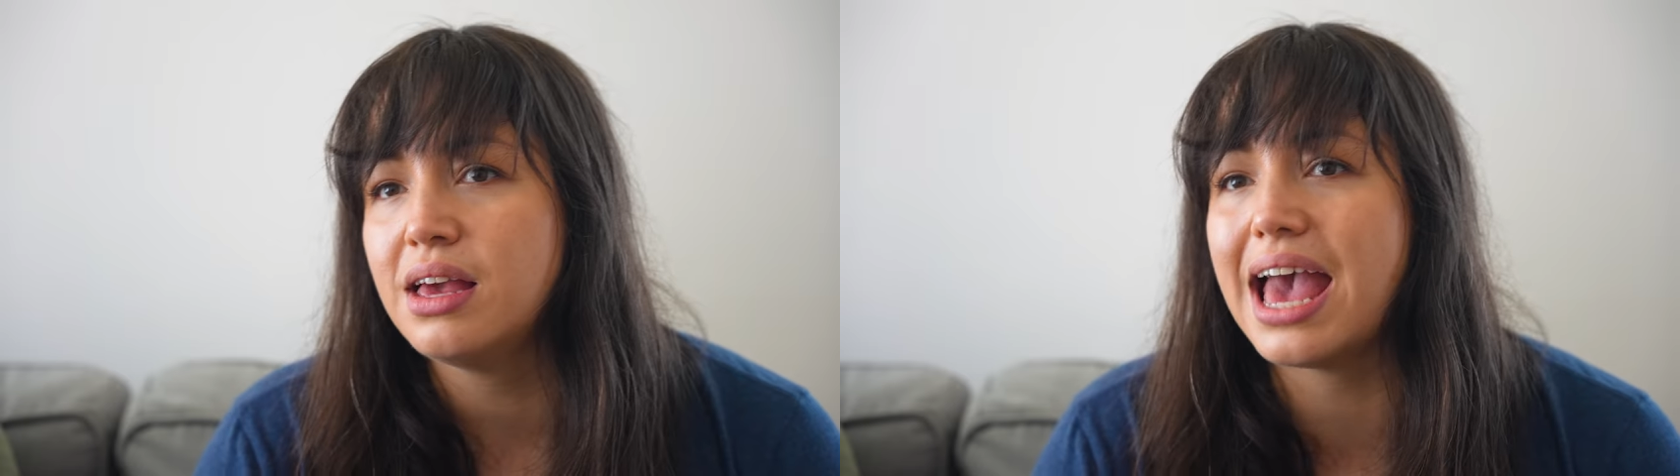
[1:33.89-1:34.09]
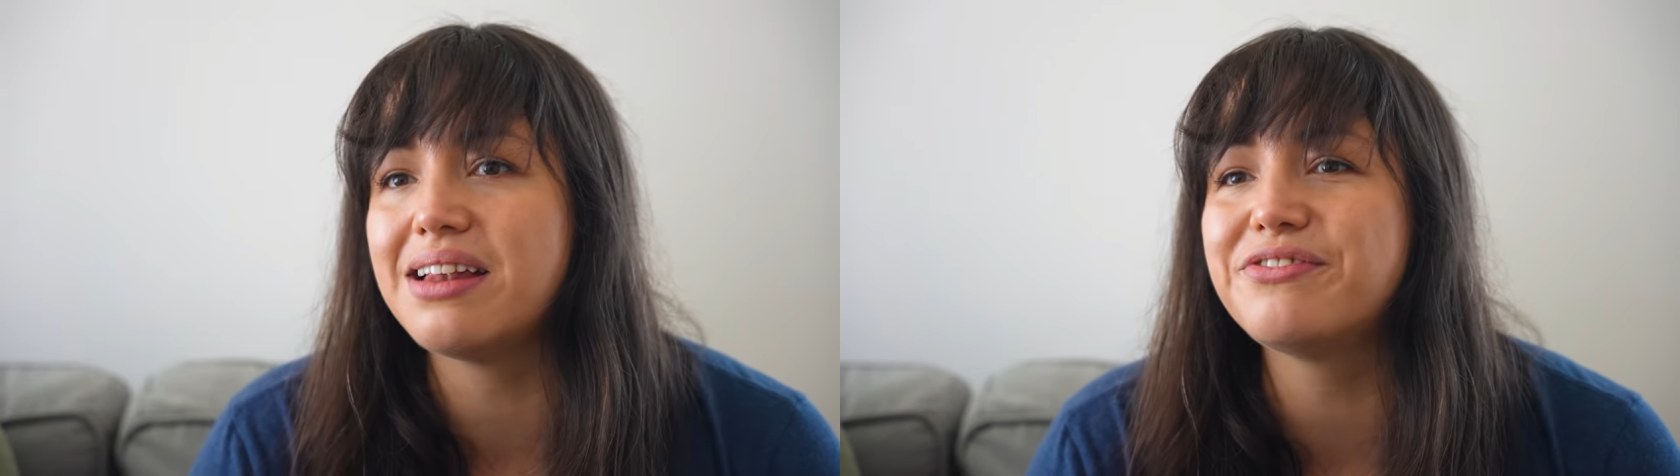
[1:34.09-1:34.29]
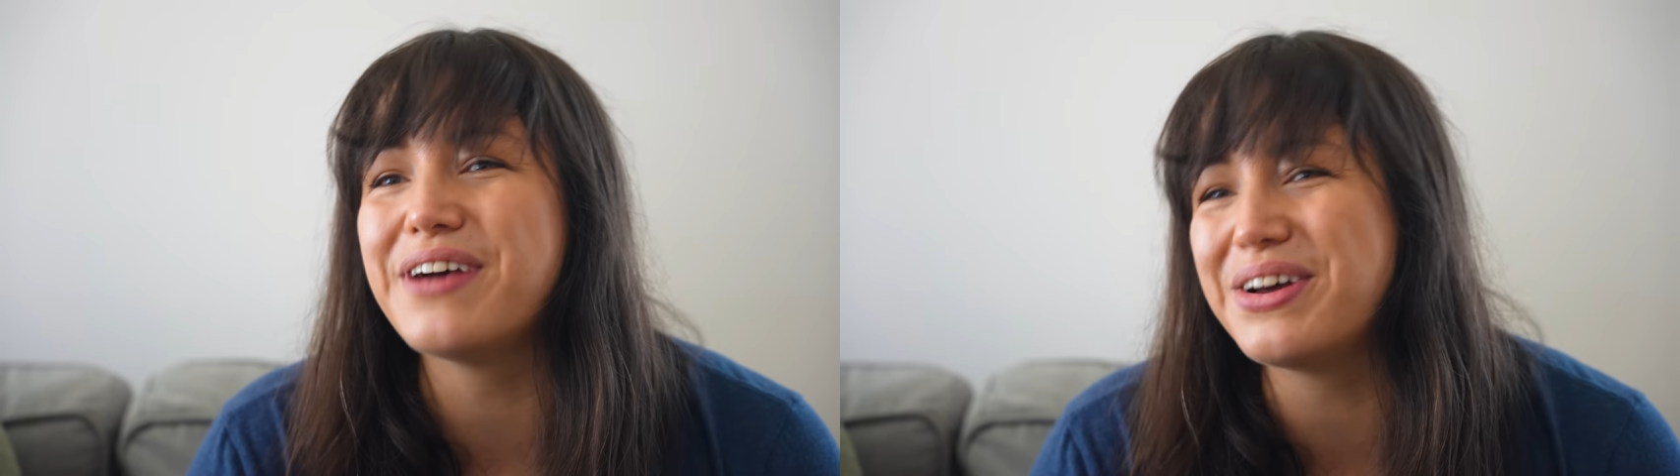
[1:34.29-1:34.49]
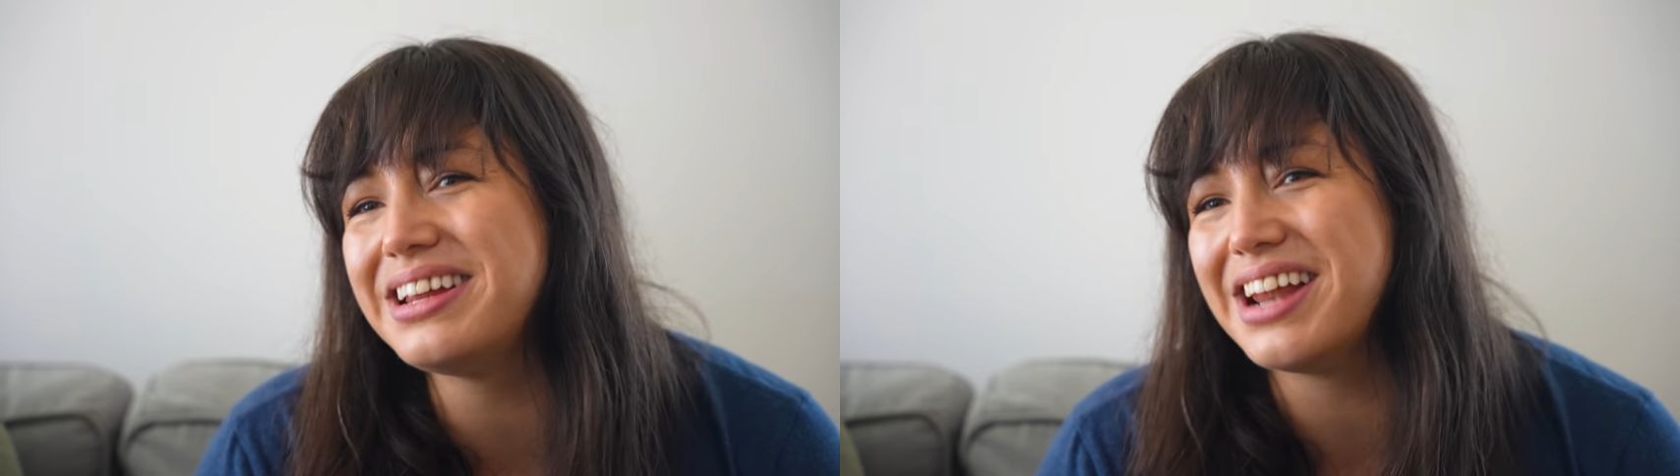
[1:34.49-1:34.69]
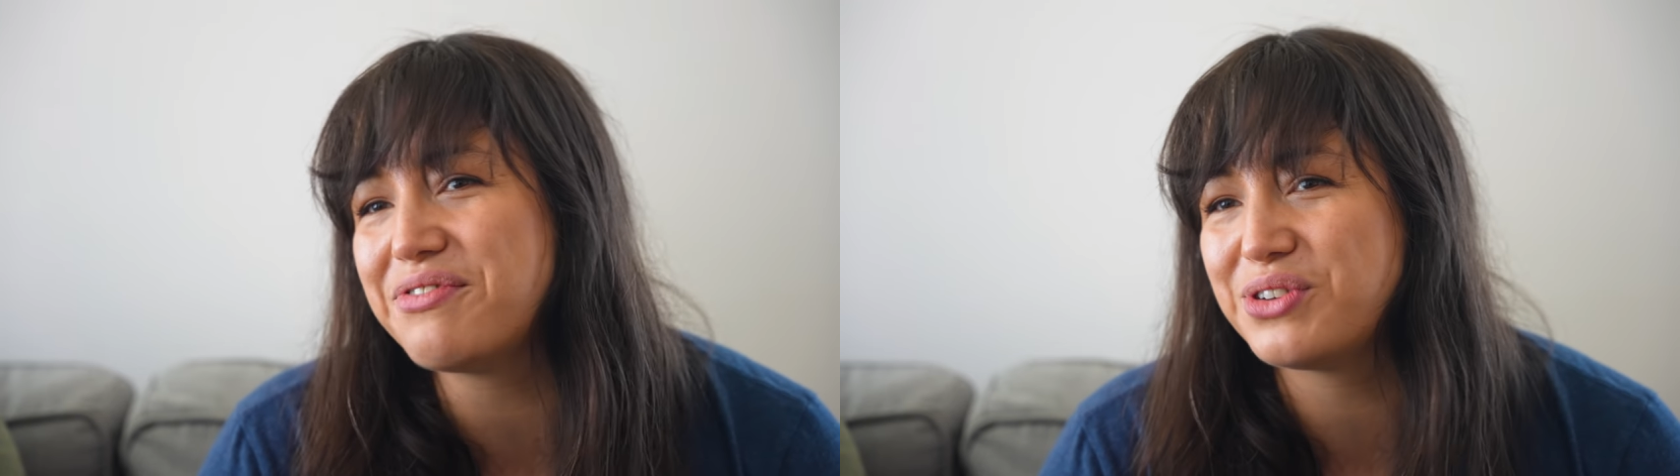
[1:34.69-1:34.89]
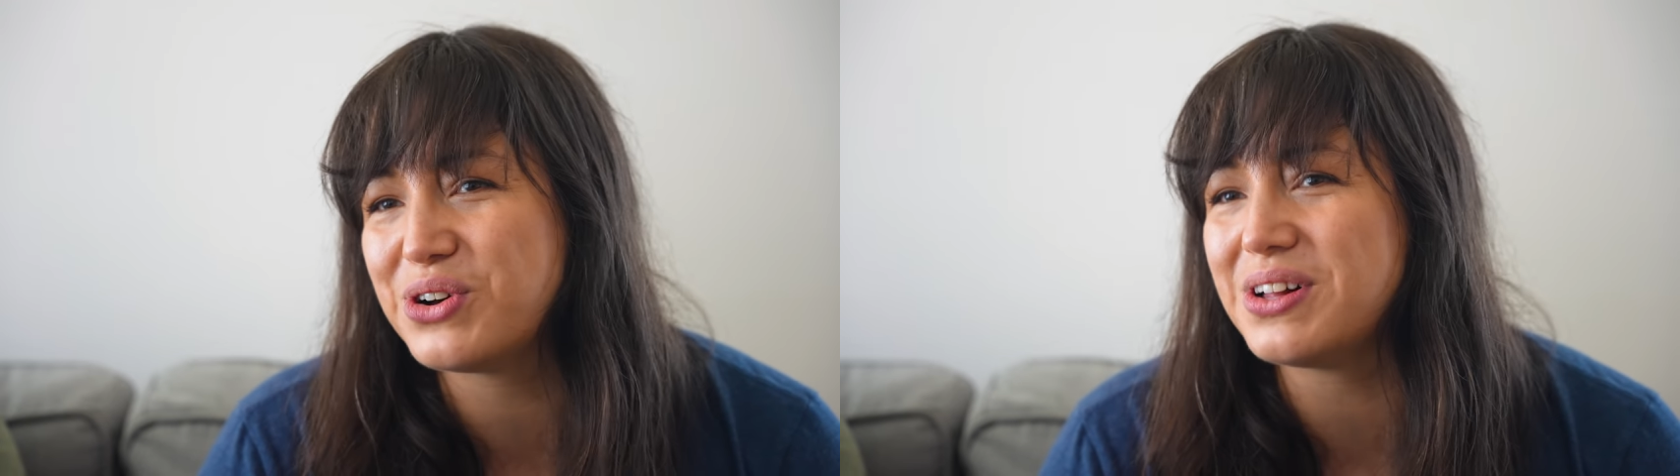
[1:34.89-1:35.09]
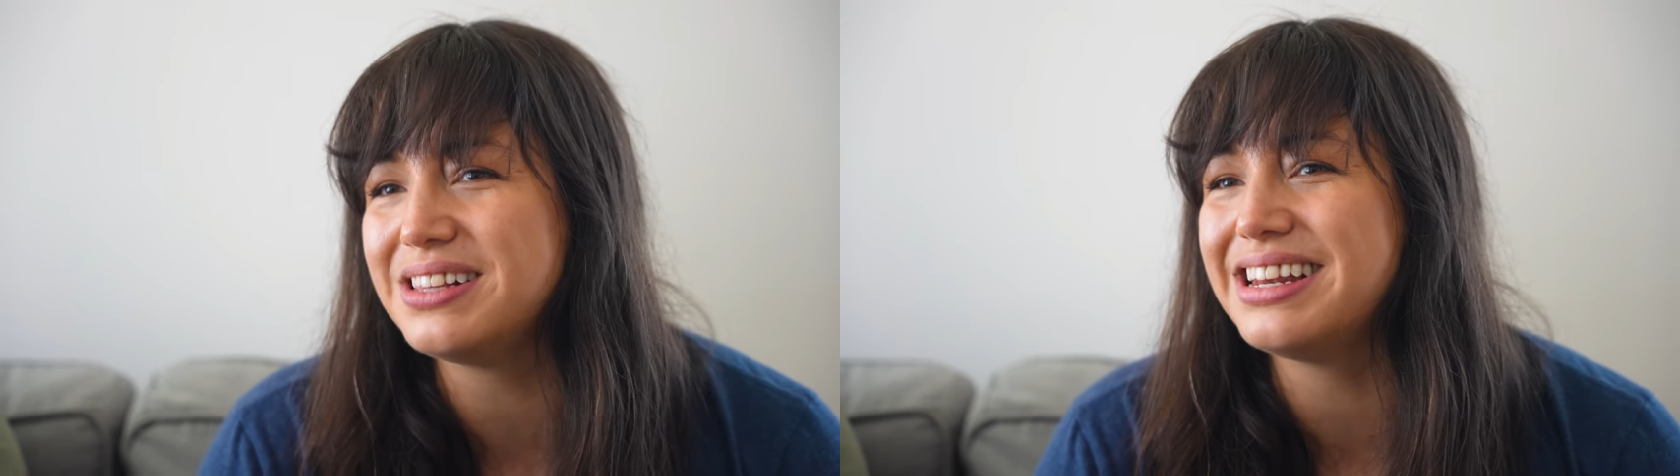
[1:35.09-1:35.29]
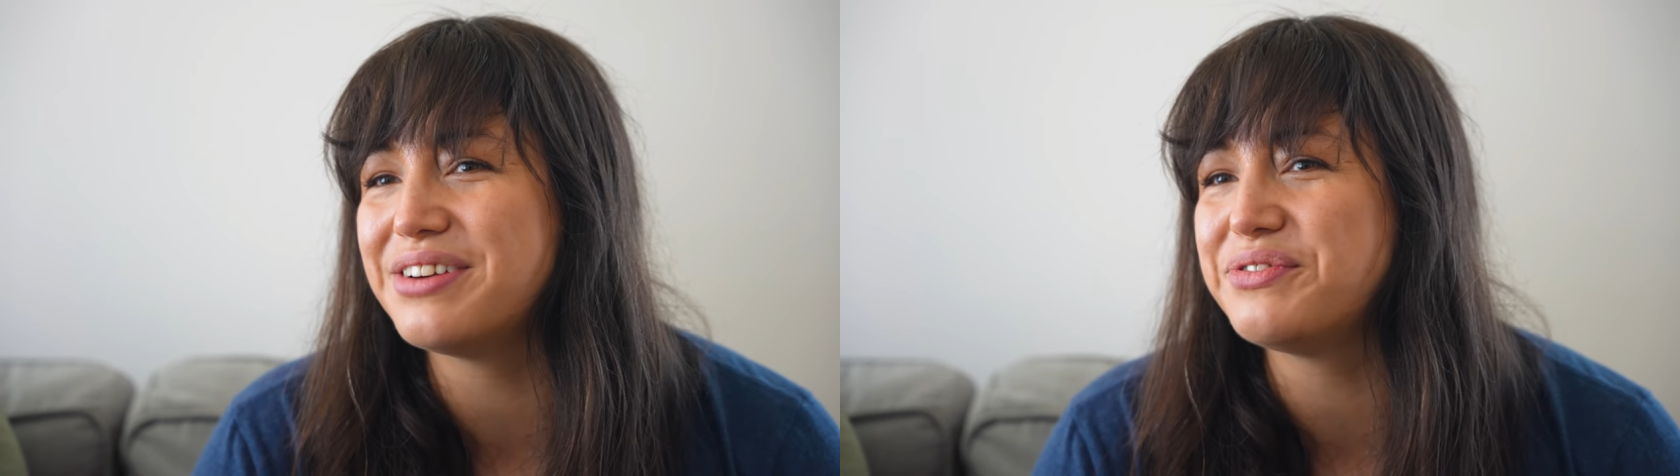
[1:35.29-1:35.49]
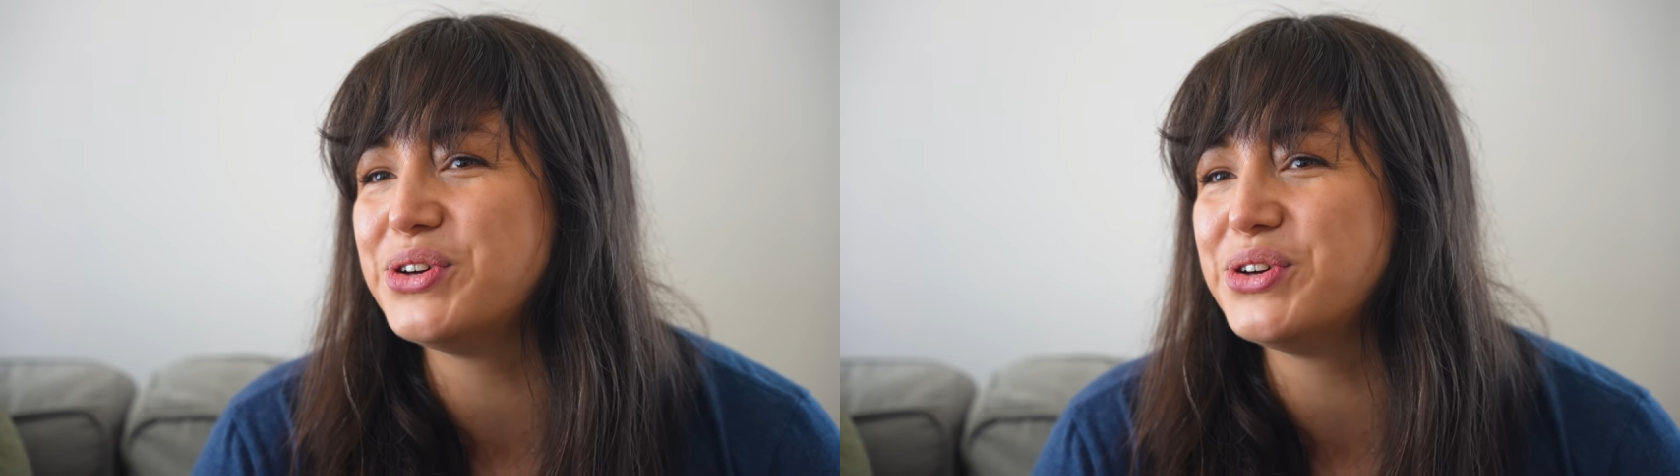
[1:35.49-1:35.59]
and found enough gold in a